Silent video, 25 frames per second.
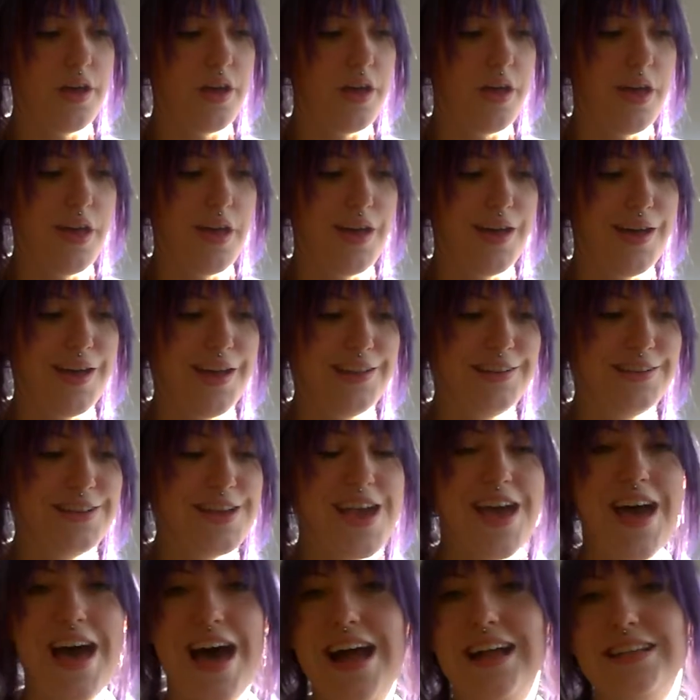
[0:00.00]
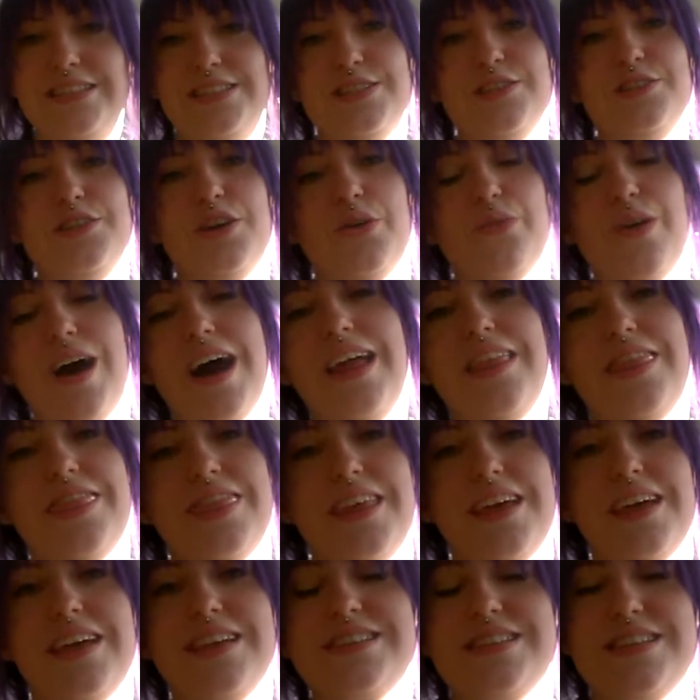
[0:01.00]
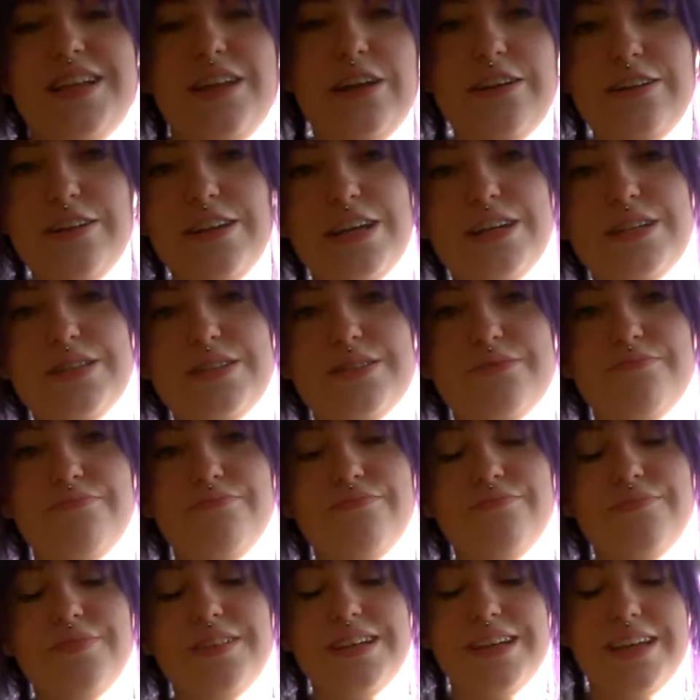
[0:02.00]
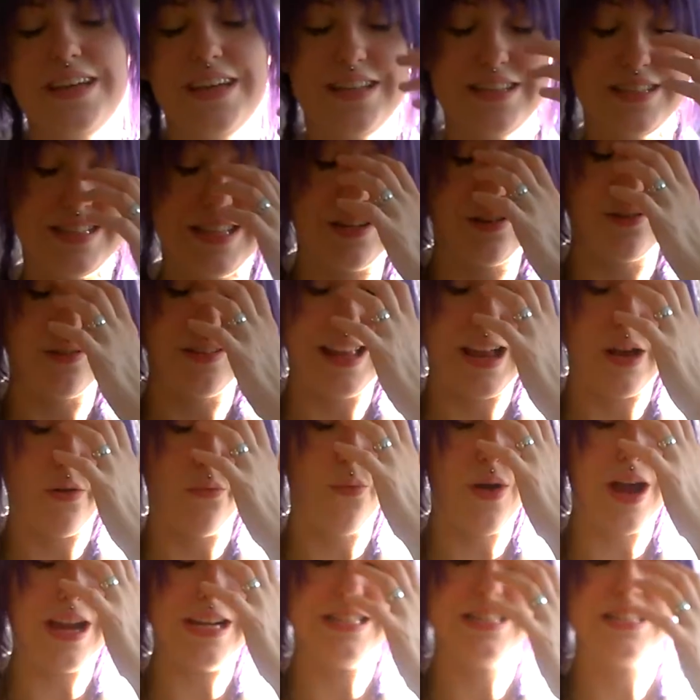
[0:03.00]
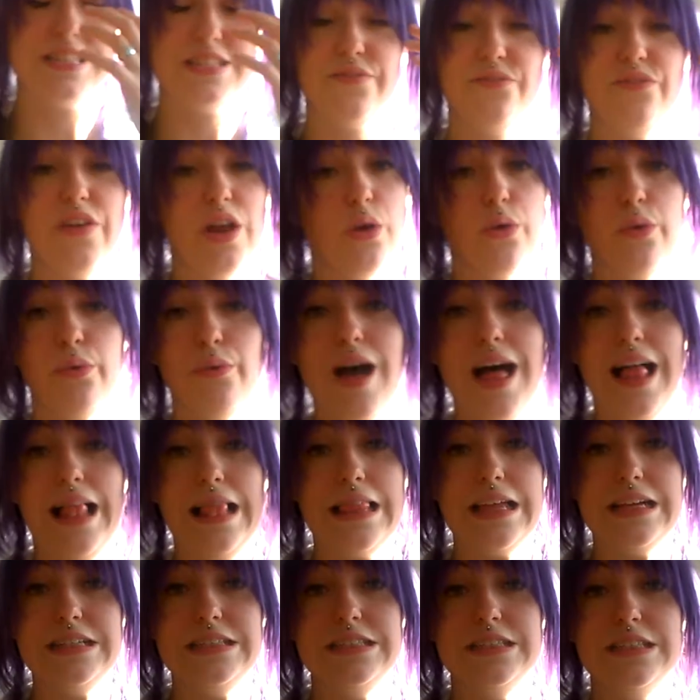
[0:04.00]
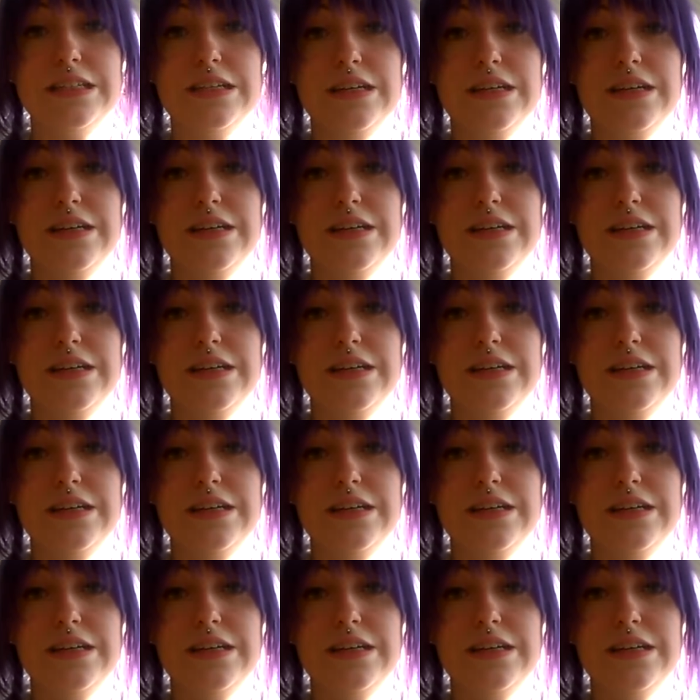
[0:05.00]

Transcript: and as you know, I think Cassandra Clare writes very well, and